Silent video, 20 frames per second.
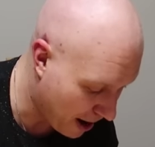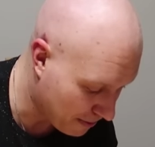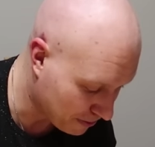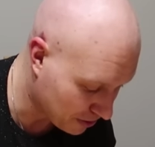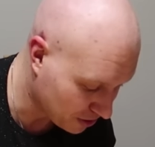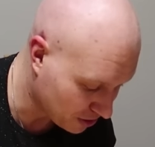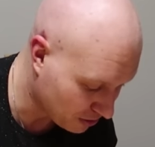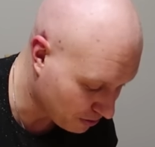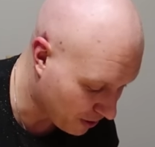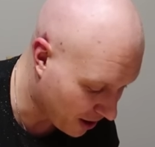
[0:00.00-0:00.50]

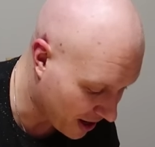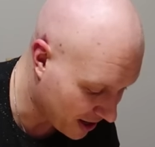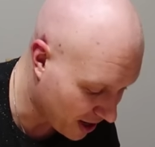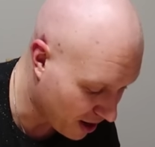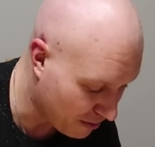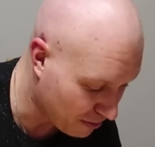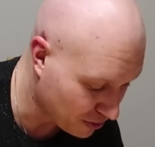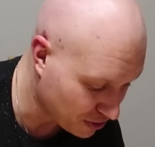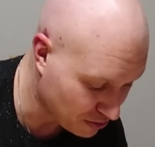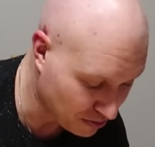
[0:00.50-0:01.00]
apples,
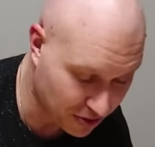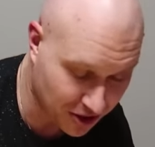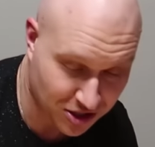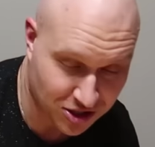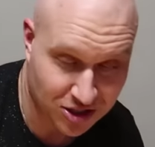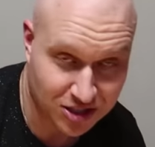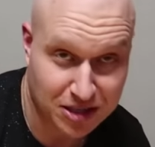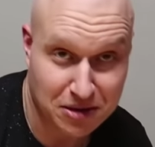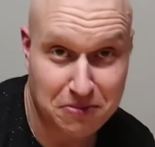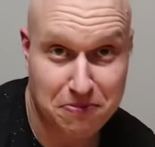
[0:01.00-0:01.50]
pineapples,
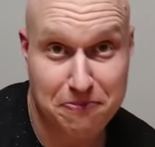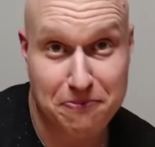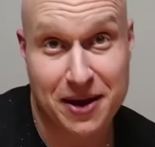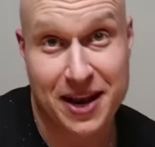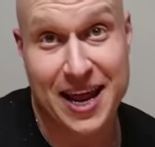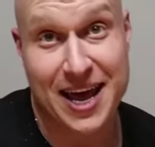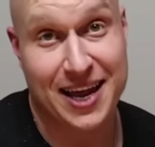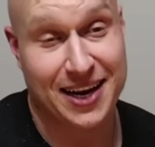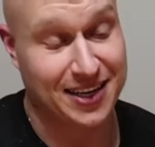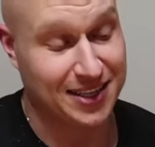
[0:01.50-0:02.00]
peaches, and
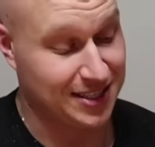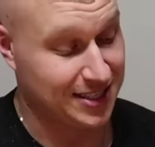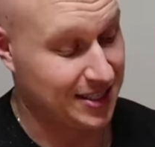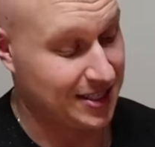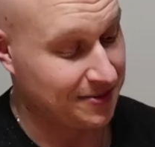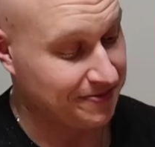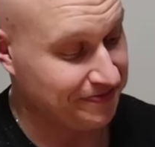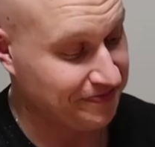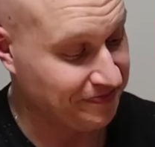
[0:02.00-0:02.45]
bananas.